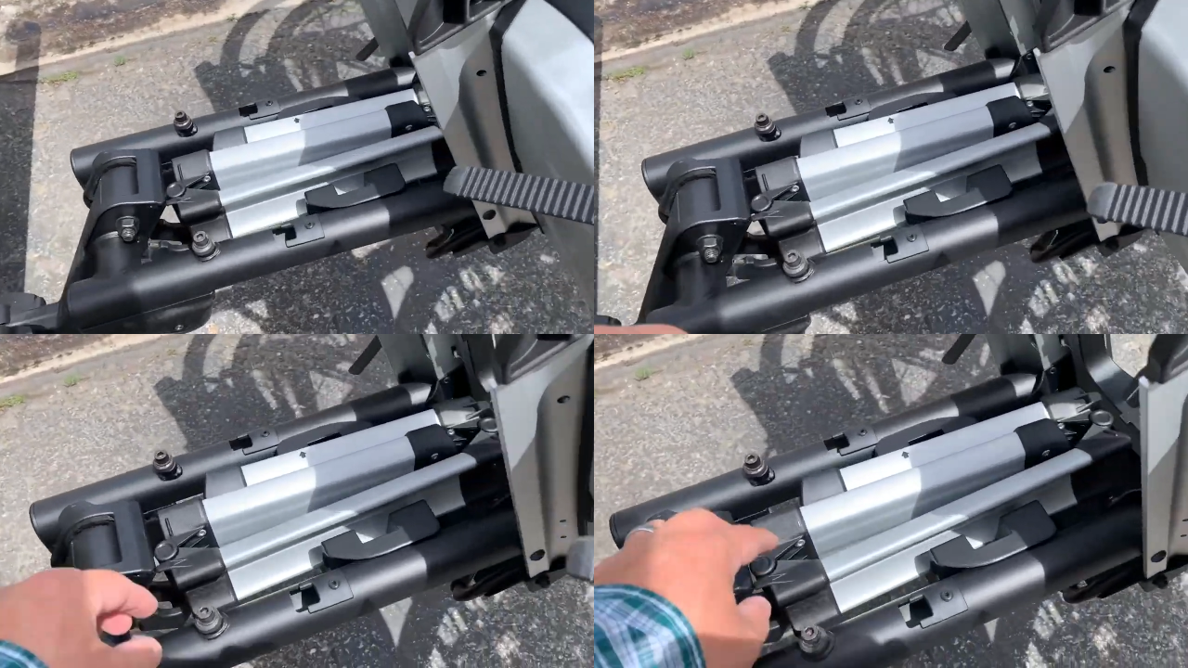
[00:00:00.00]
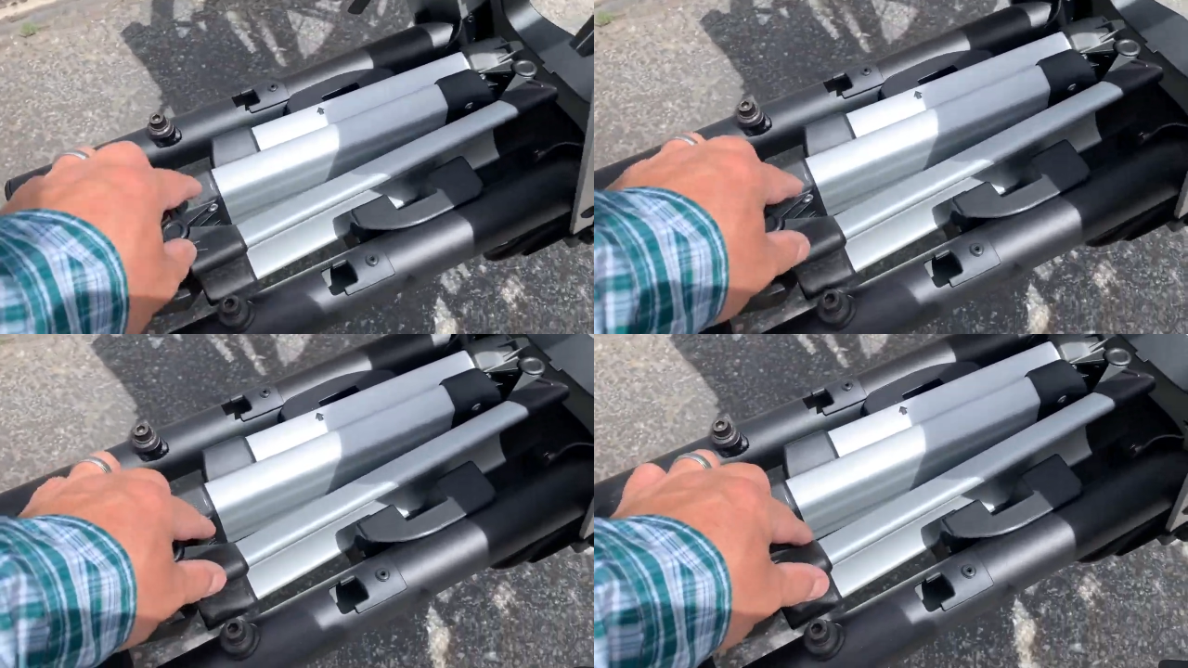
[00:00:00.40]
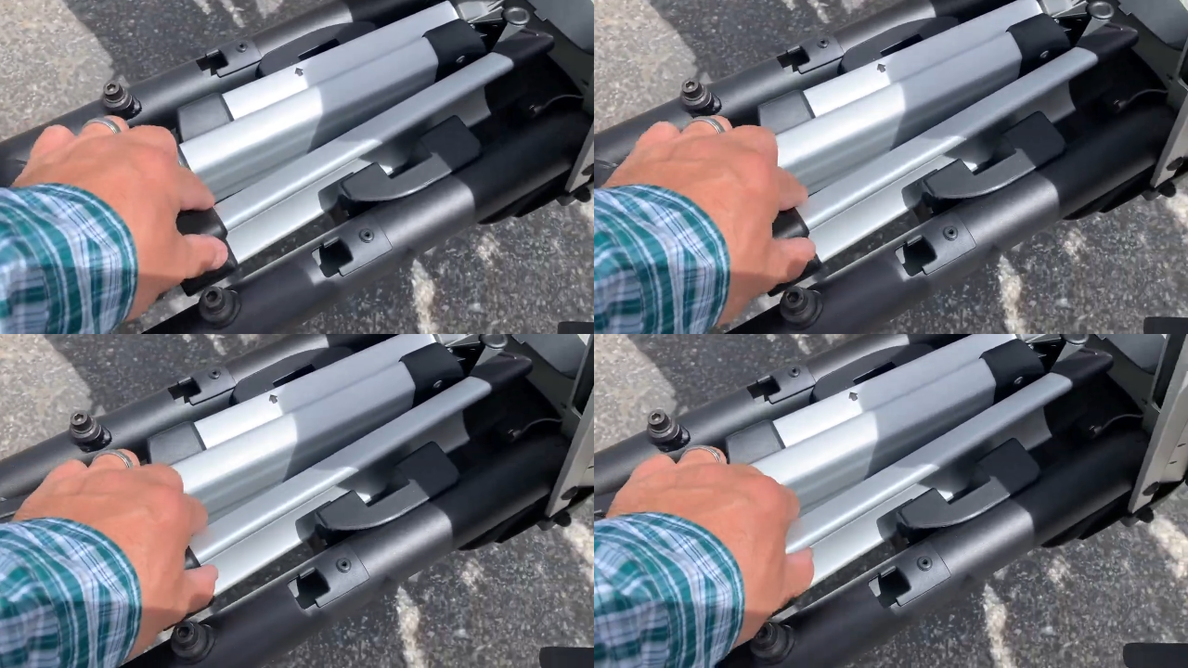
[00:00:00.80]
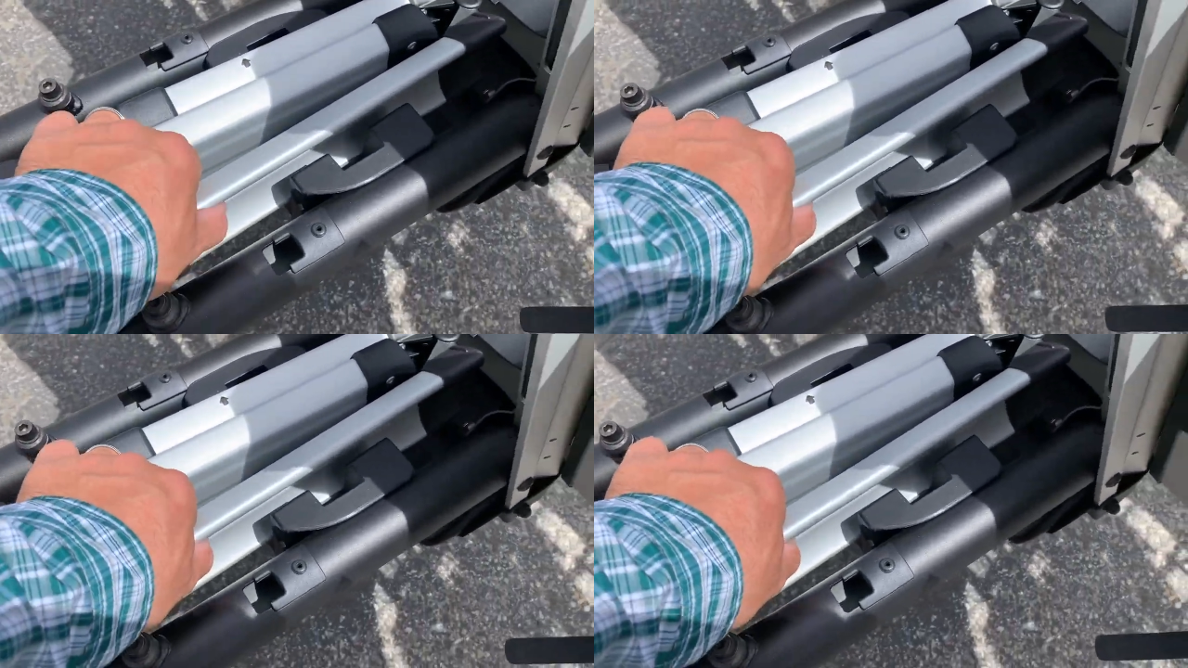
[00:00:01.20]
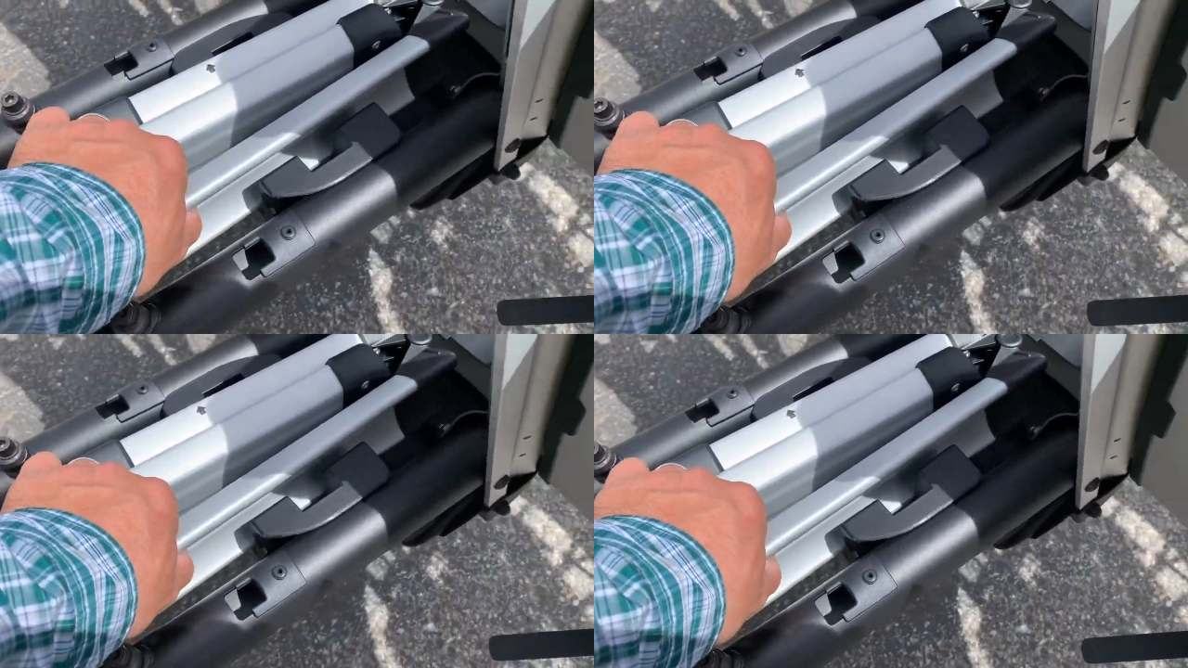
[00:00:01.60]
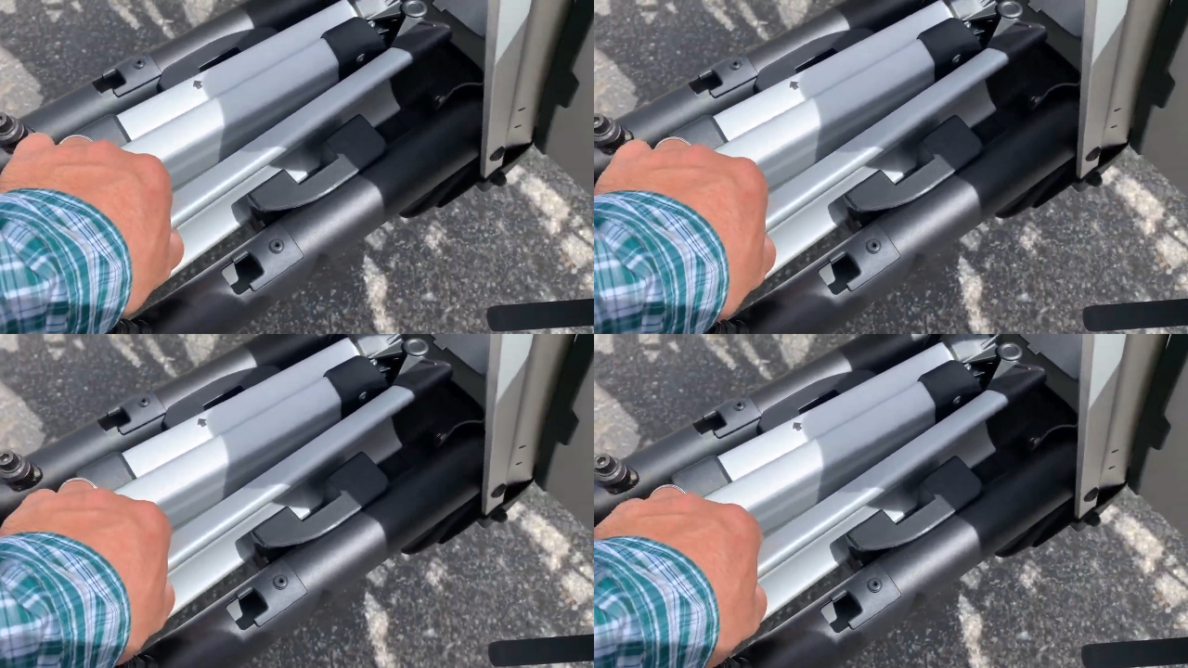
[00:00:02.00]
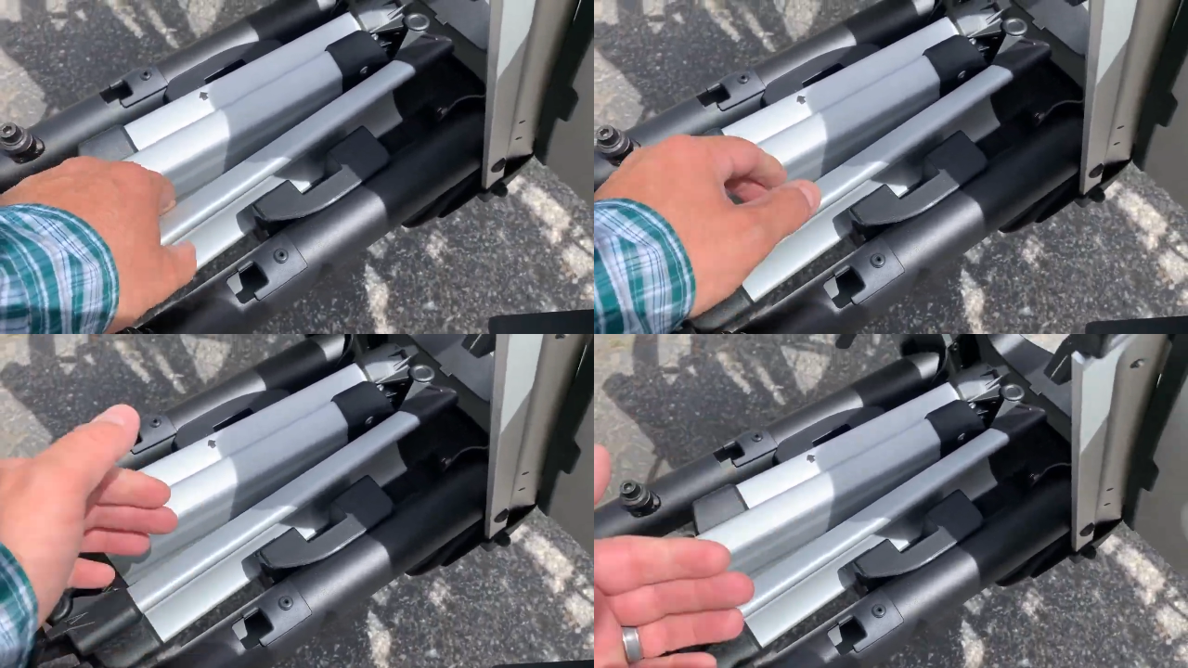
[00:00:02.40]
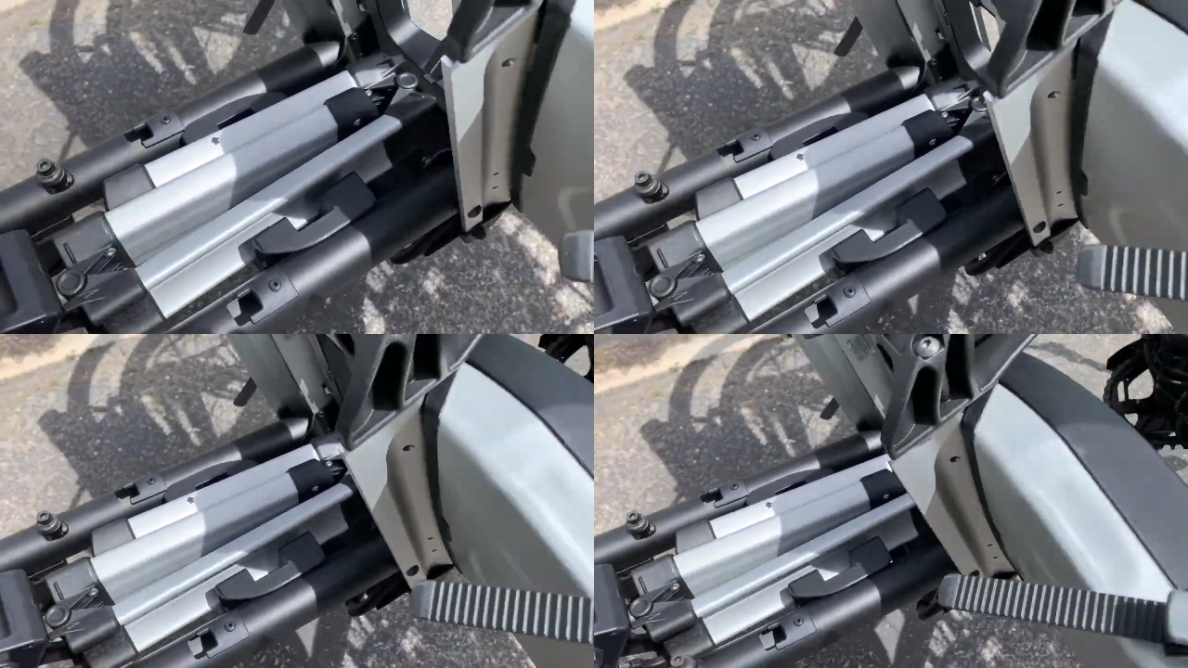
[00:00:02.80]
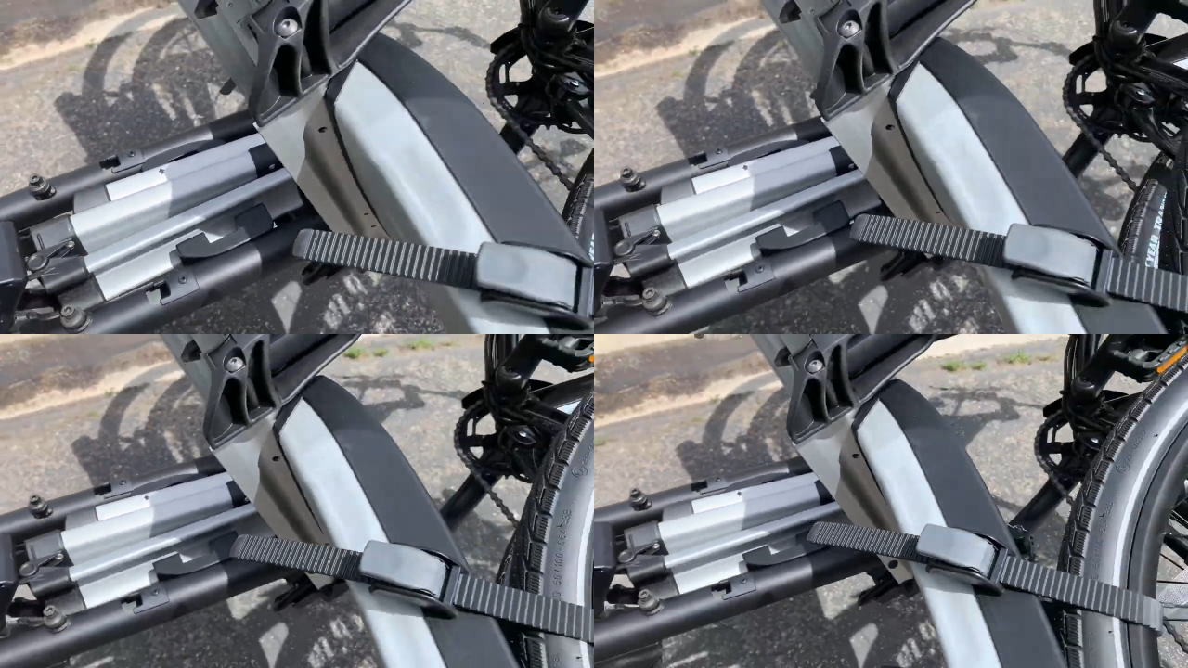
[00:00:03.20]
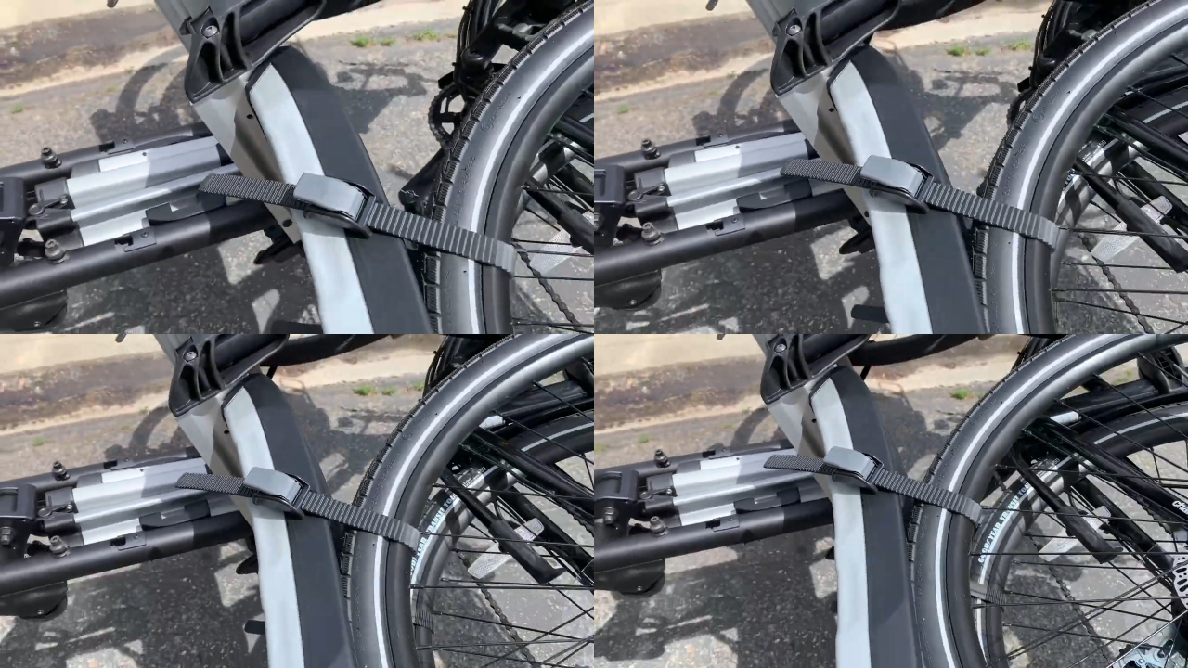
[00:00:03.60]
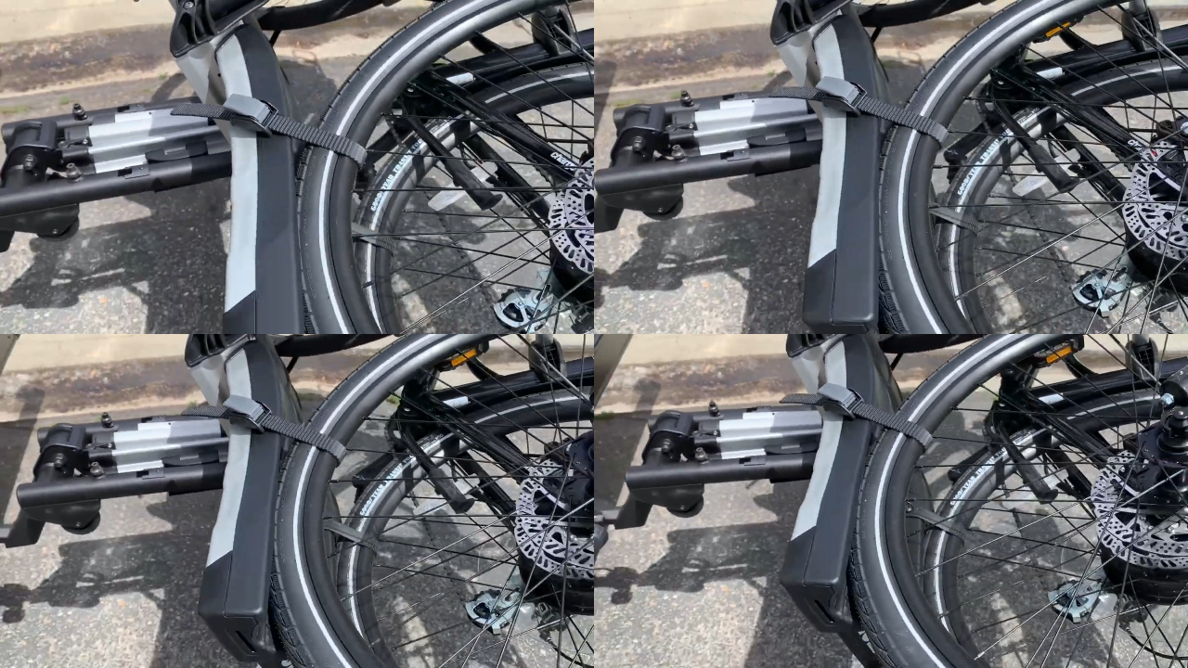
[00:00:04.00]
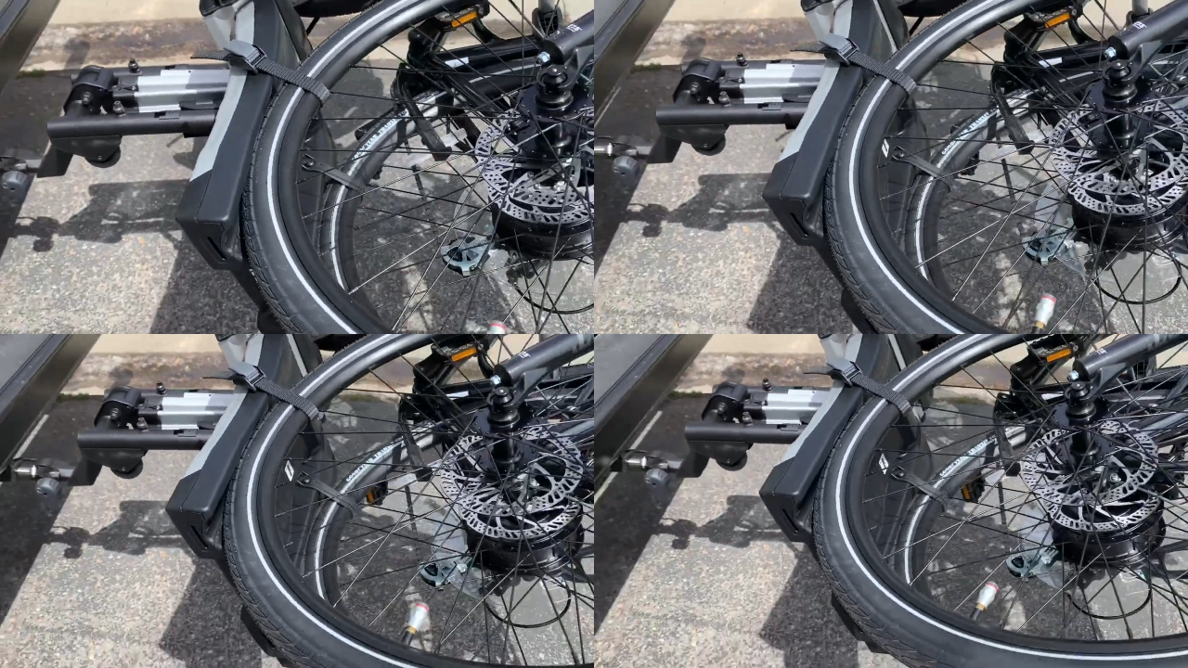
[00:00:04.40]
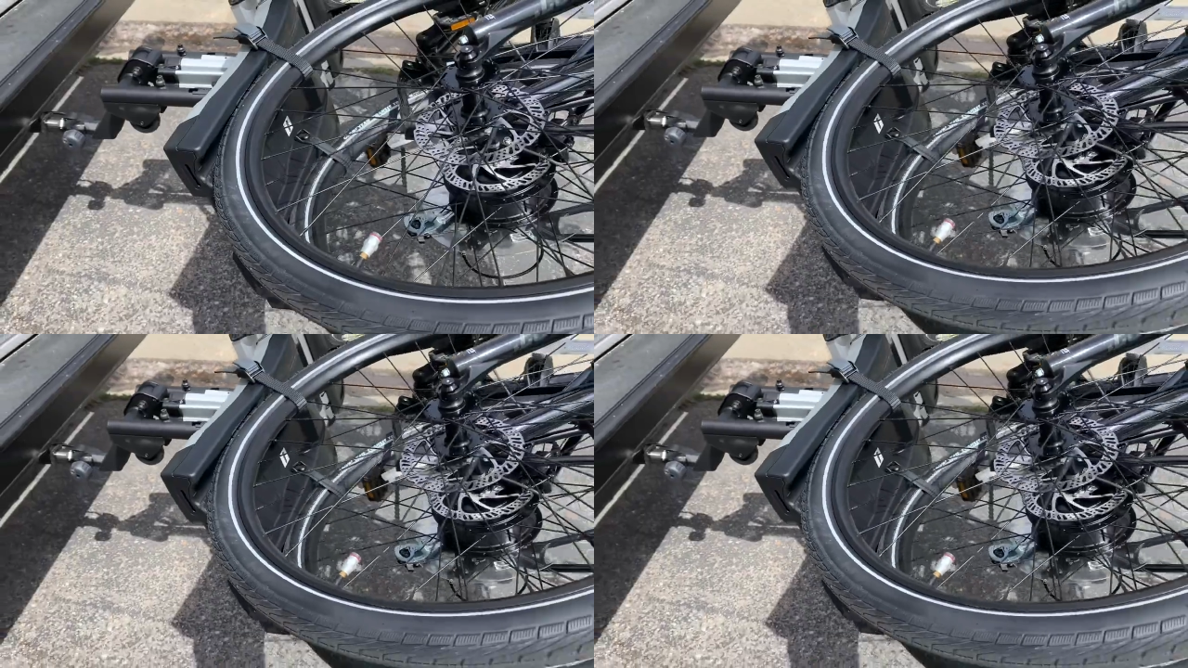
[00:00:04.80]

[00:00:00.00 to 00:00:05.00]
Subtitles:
[unreadable: no face in view]